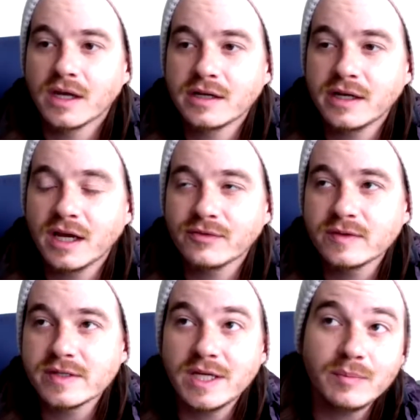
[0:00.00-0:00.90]
In an
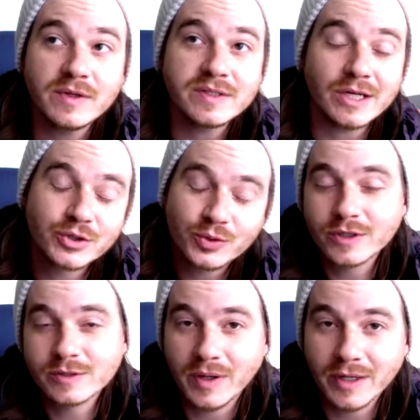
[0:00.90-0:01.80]
effort to keep this as
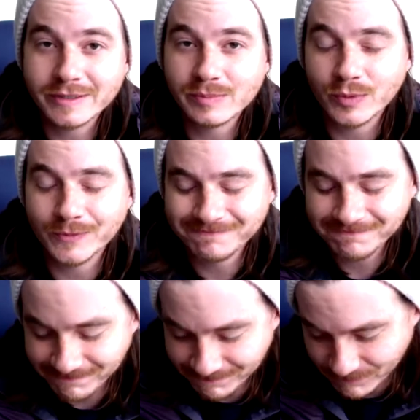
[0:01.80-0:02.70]
short as possible,
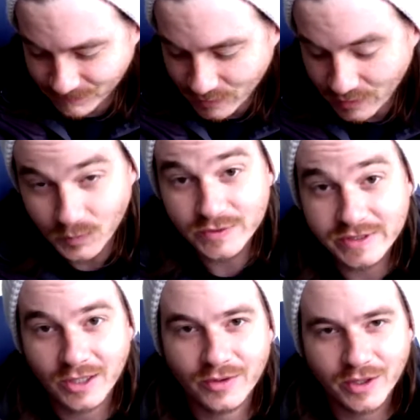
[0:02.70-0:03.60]
we'll
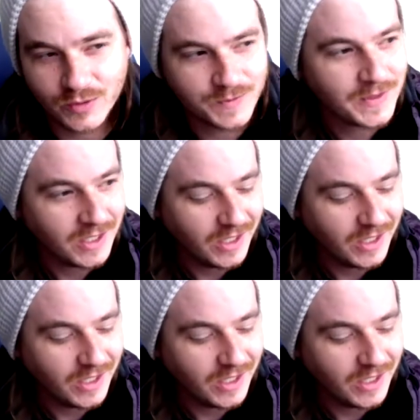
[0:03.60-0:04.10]
see how that goes.